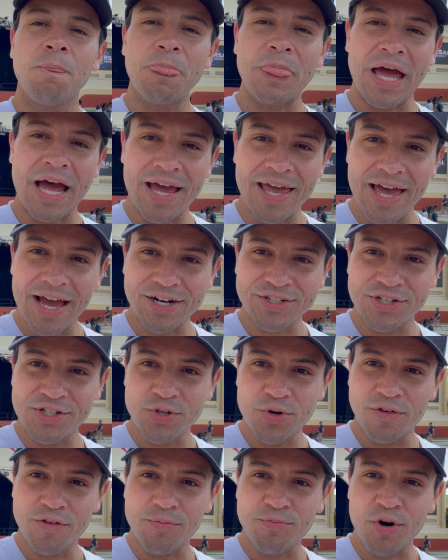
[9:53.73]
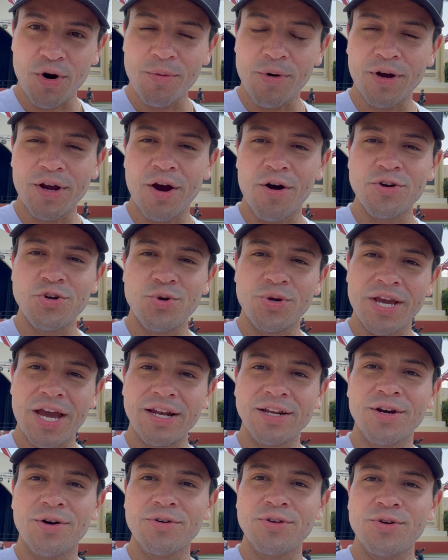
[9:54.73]
I actually do have a promo code you can
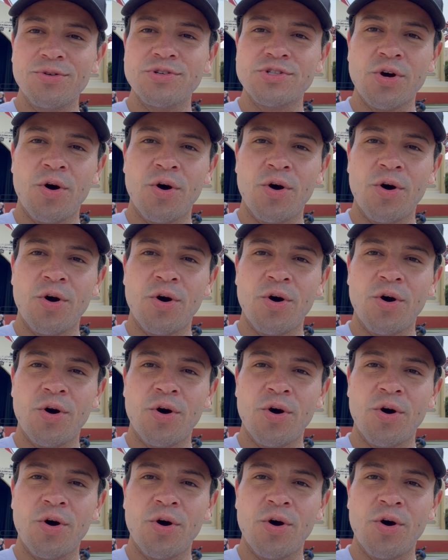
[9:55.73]
go use